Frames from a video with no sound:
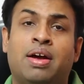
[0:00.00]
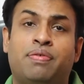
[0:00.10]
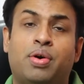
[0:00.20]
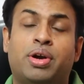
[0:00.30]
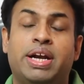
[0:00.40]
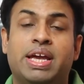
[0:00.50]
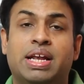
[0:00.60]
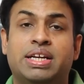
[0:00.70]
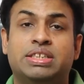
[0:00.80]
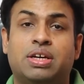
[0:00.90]
for a
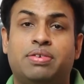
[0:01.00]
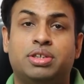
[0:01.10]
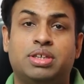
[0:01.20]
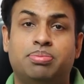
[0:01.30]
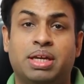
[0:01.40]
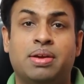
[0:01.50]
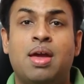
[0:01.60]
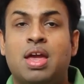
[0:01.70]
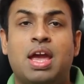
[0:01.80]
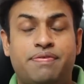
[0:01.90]
DLNA server or something.
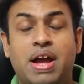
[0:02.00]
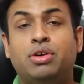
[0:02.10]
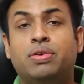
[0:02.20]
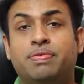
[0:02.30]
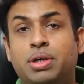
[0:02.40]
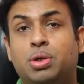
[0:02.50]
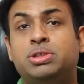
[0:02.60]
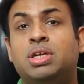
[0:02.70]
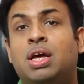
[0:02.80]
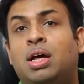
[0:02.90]
In fact, on
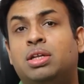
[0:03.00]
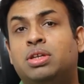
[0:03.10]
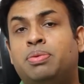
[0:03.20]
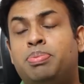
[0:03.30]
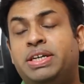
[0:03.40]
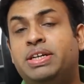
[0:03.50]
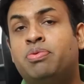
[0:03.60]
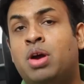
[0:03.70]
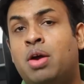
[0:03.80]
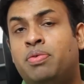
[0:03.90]
Windows, the
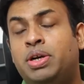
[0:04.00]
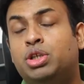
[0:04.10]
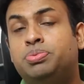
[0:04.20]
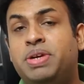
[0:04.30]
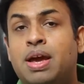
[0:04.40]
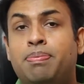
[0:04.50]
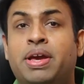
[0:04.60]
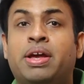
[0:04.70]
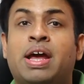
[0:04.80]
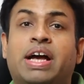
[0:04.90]
built-in Windows Media
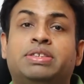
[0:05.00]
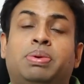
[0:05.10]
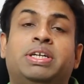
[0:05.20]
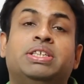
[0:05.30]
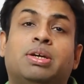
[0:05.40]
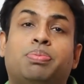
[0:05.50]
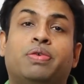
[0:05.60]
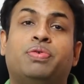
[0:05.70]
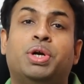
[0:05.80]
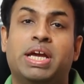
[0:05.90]
Player has built-in
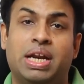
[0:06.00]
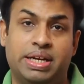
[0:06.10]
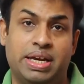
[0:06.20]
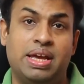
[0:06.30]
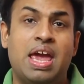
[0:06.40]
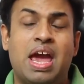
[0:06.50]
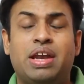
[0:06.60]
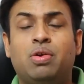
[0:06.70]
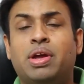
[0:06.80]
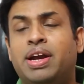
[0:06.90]
support for DLNA,
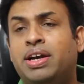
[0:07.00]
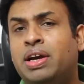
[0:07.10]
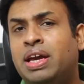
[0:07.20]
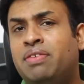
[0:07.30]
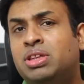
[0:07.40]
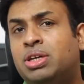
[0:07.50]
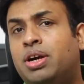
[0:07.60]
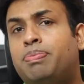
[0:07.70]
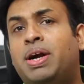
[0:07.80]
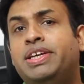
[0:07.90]
and you can get even
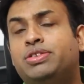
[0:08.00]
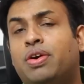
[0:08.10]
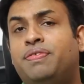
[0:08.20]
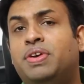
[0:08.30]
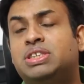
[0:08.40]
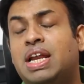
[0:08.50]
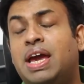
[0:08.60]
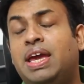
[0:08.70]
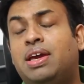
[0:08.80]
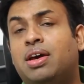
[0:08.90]
third-party softwares
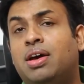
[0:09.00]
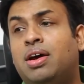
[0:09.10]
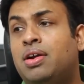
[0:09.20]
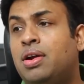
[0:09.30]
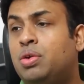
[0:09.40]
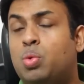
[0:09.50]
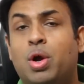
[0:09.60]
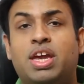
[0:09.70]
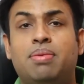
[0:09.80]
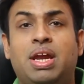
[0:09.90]
like
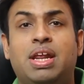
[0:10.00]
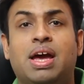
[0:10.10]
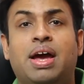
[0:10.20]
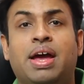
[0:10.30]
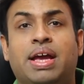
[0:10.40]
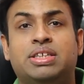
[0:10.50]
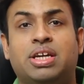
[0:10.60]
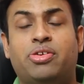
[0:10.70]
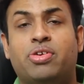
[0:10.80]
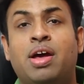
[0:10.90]
Twonky Media,
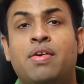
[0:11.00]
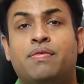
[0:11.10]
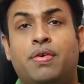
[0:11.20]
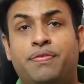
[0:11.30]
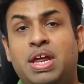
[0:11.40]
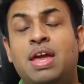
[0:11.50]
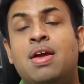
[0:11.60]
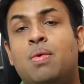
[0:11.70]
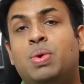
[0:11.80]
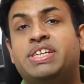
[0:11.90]
etc. for
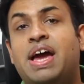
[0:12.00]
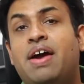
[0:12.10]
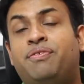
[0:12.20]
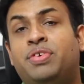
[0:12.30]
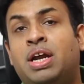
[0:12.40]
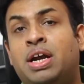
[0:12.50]
free, which have